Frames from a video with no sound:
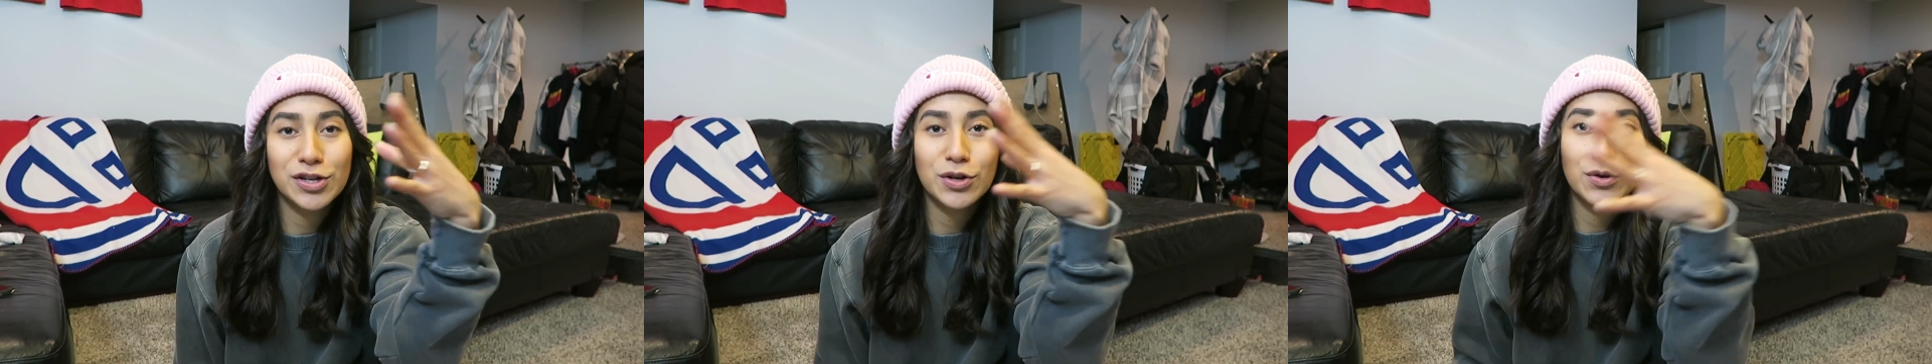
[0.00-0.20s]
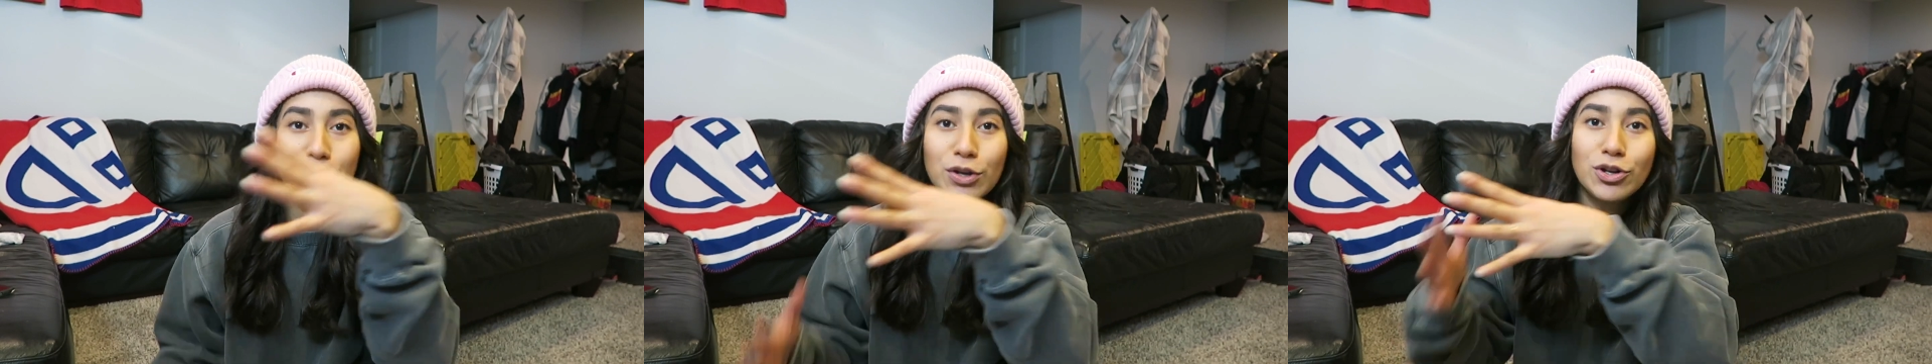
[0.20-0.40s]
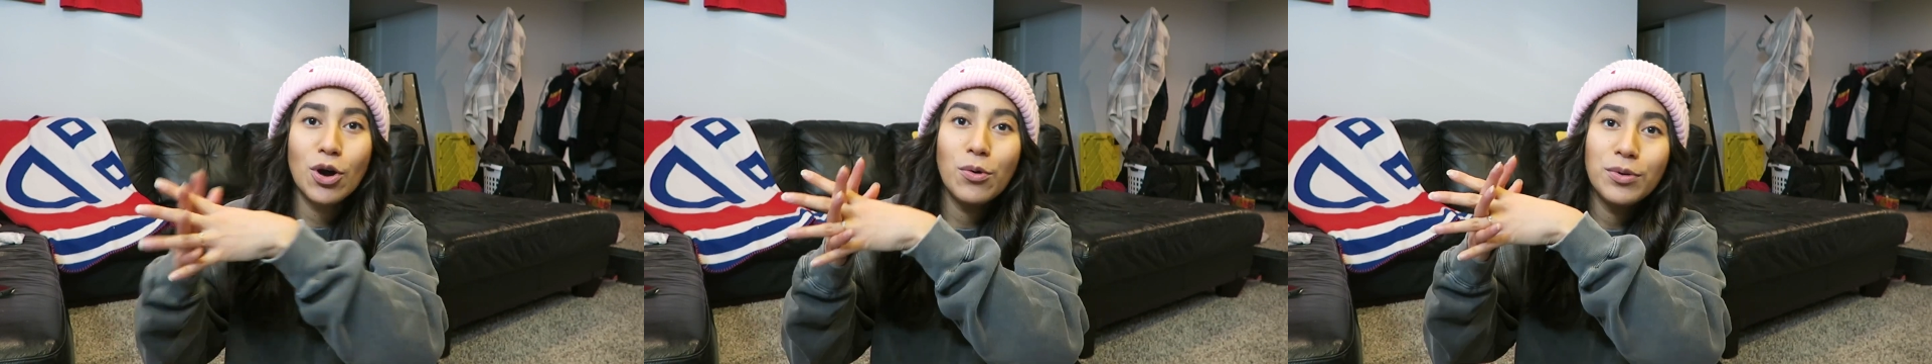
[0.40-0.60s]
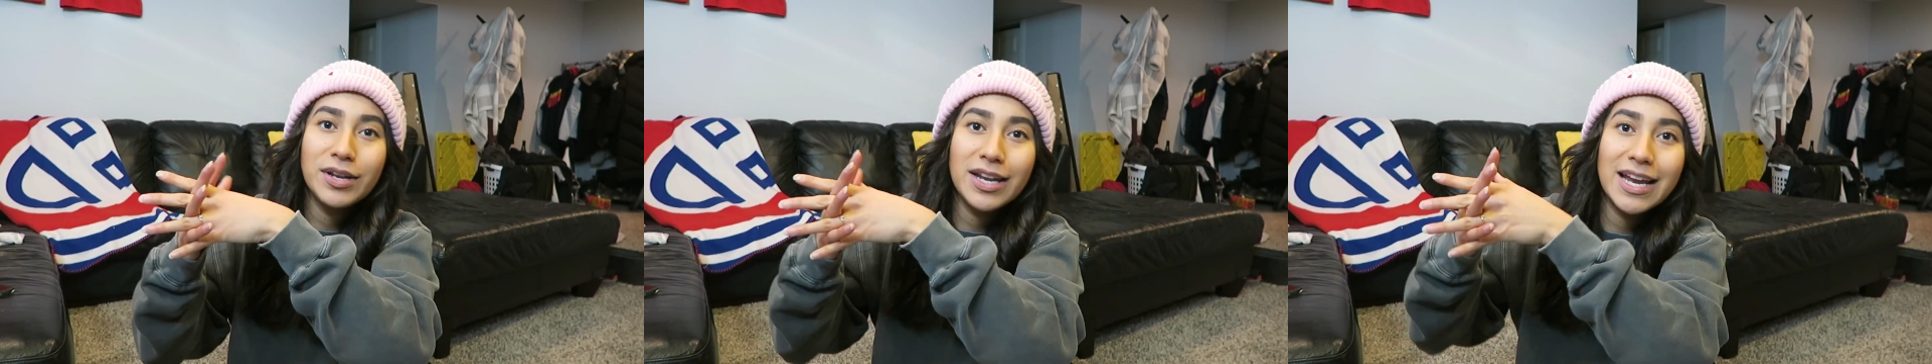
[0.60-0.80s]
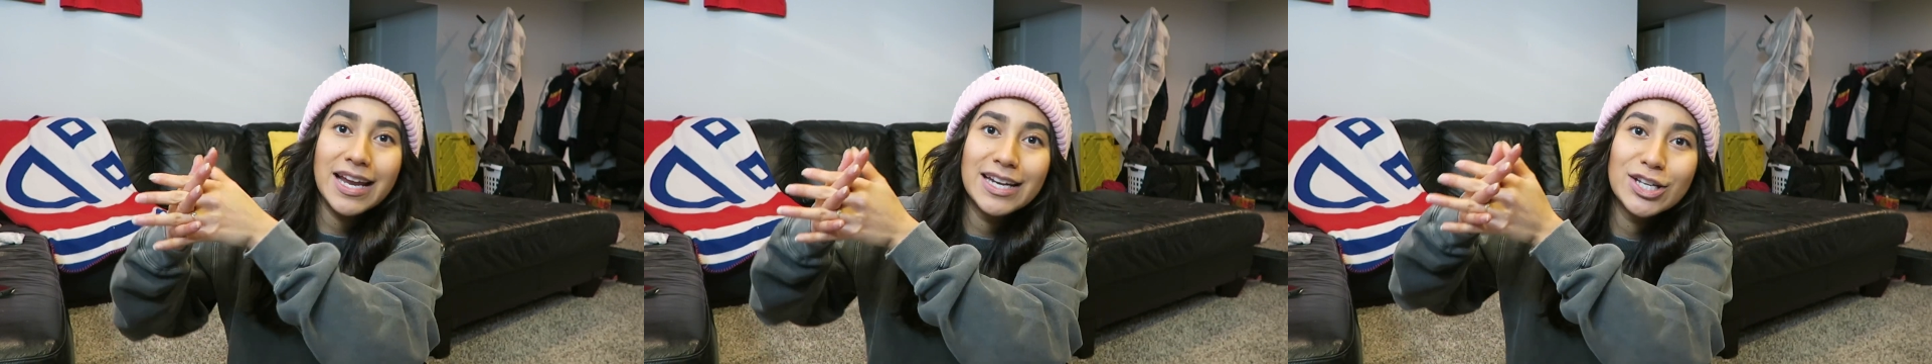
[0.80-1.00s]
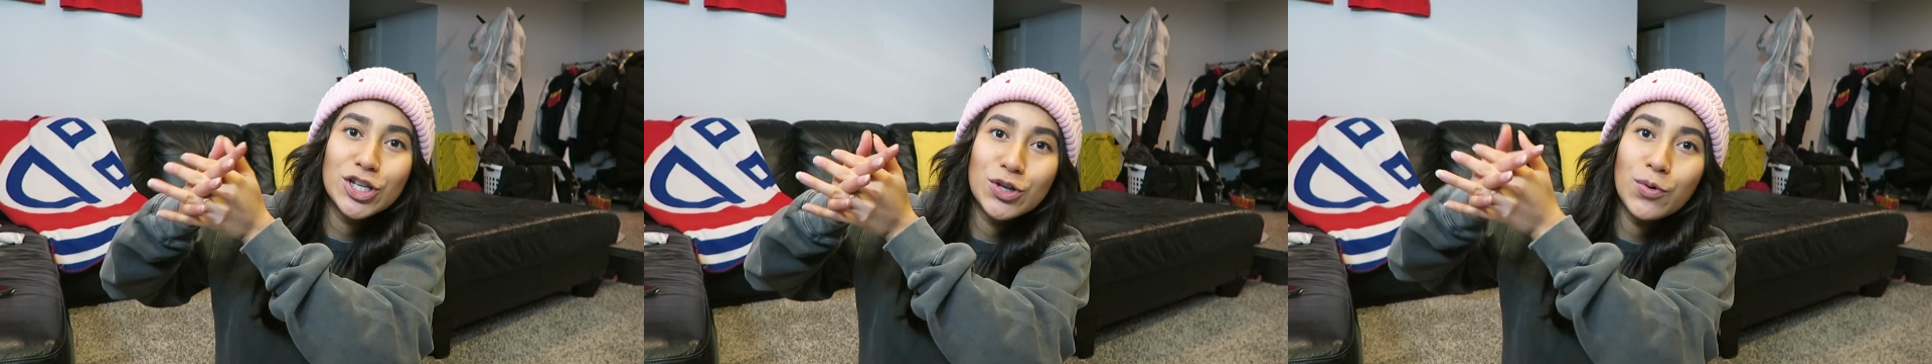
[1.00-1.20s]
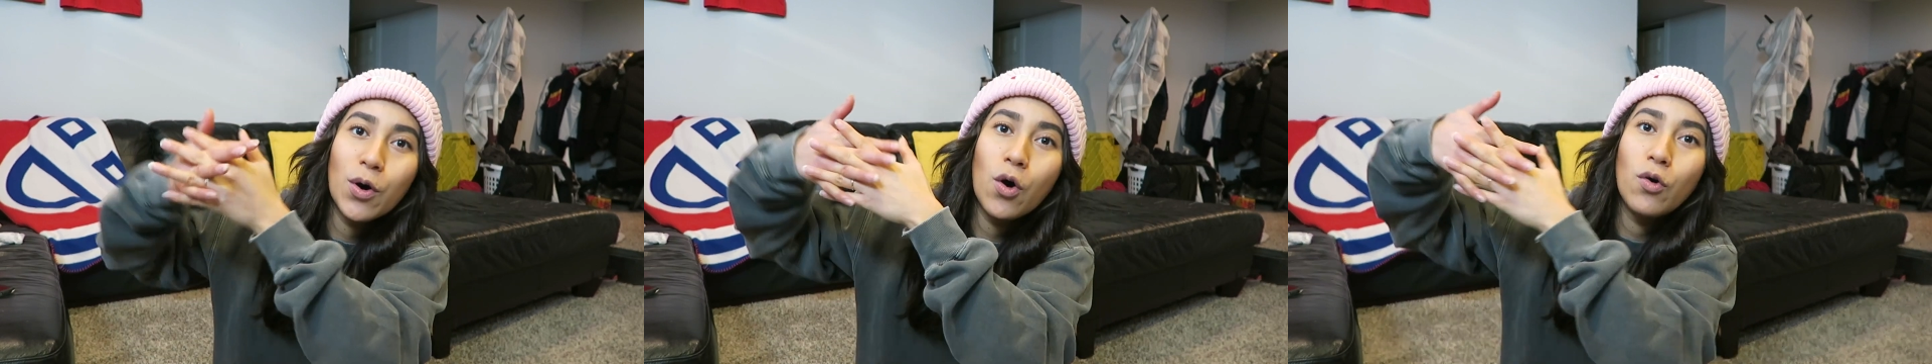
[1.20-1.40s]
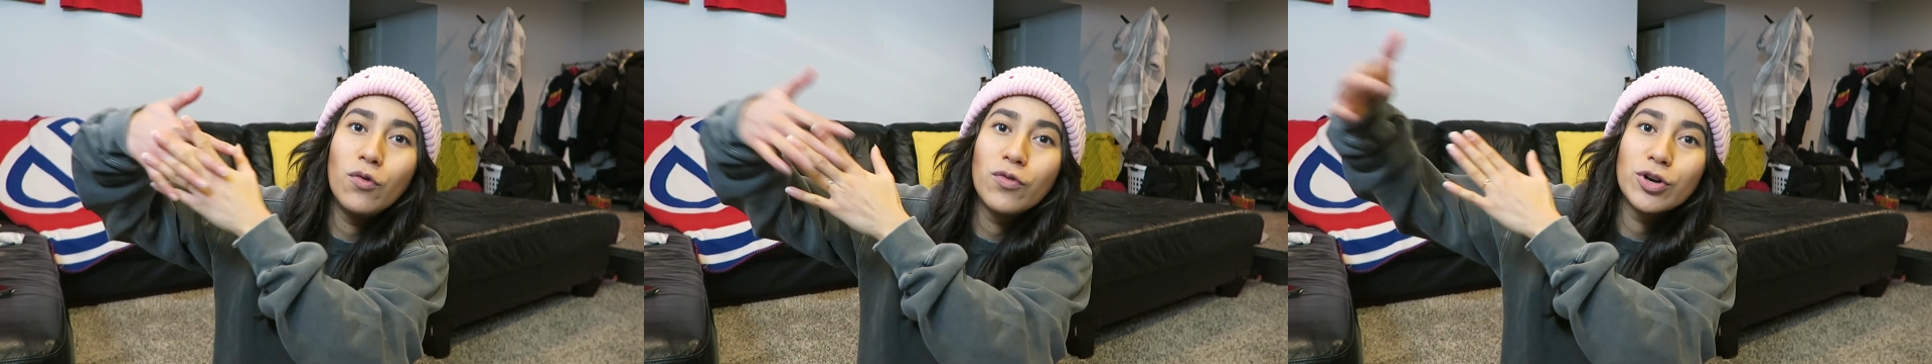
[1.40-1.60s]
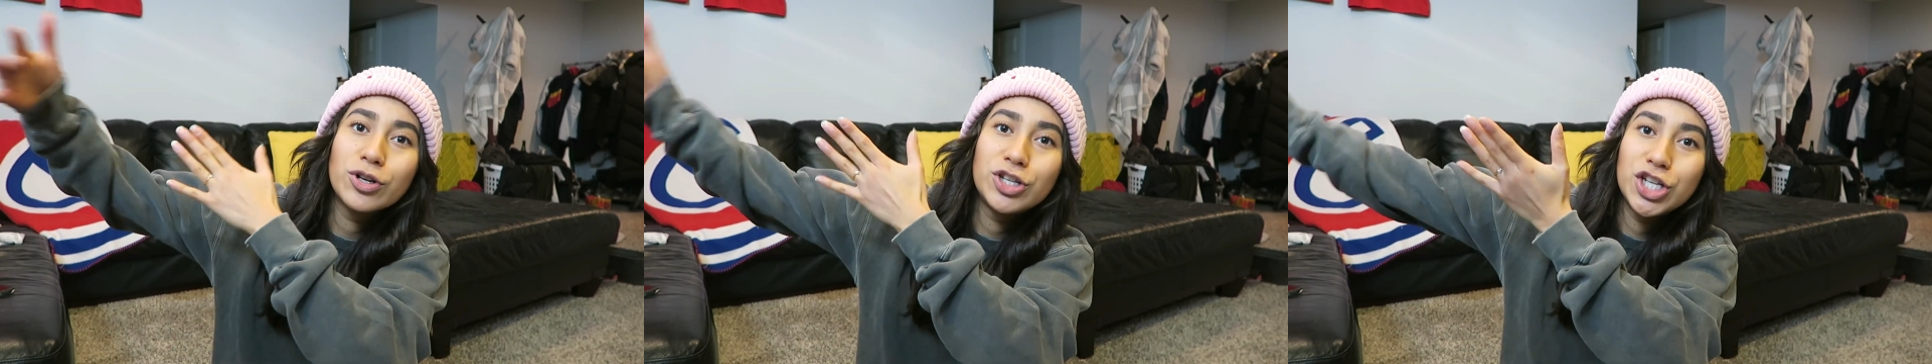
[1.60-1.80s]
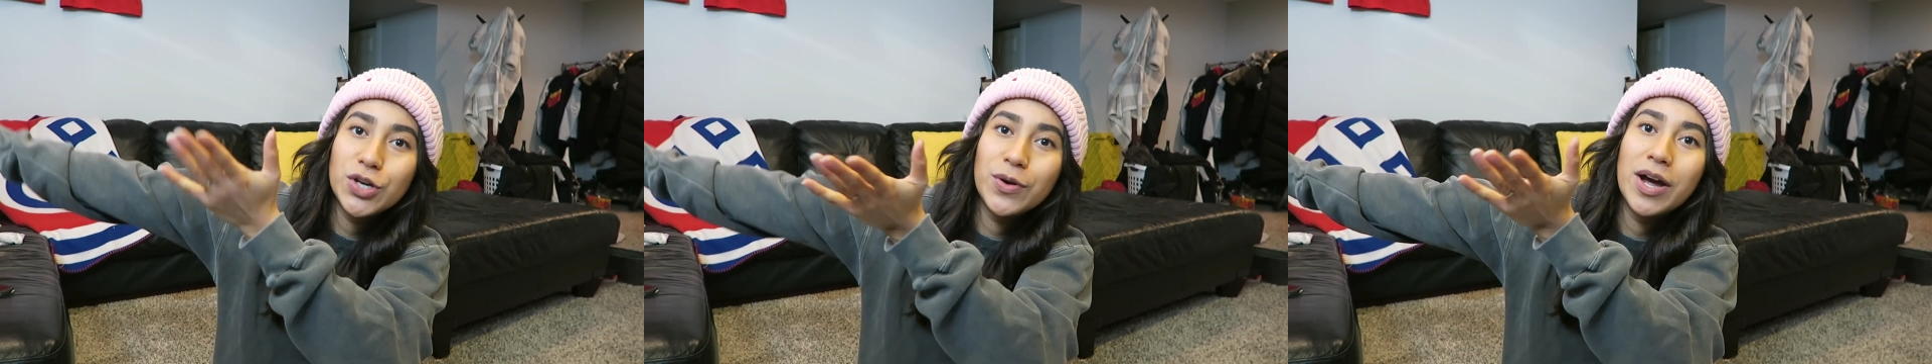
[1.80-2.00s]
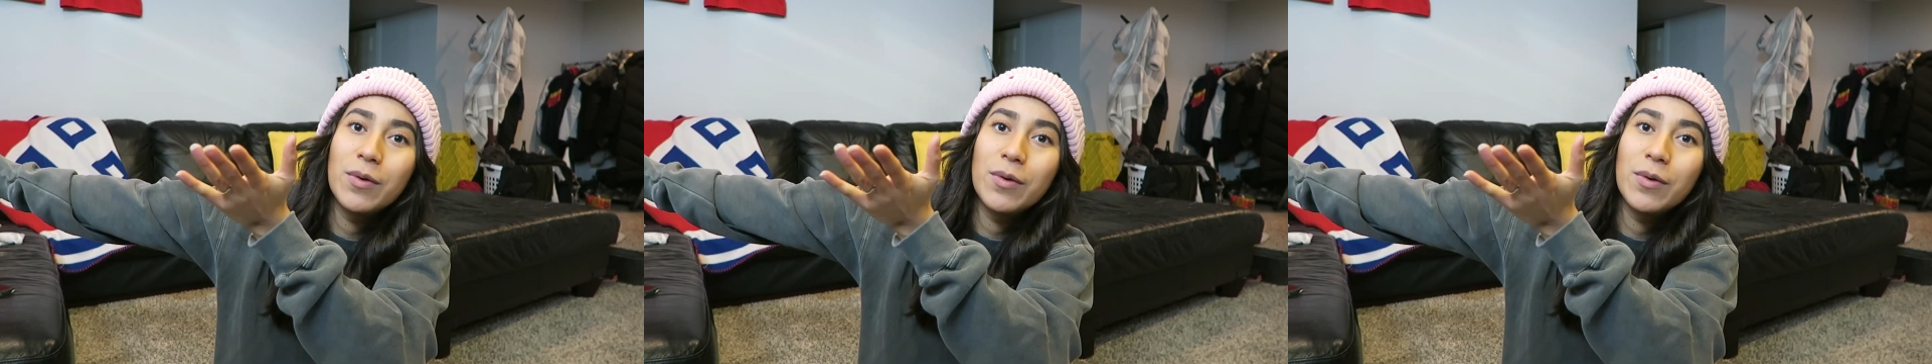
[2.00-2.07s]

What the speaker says: You know, you don't need to overdo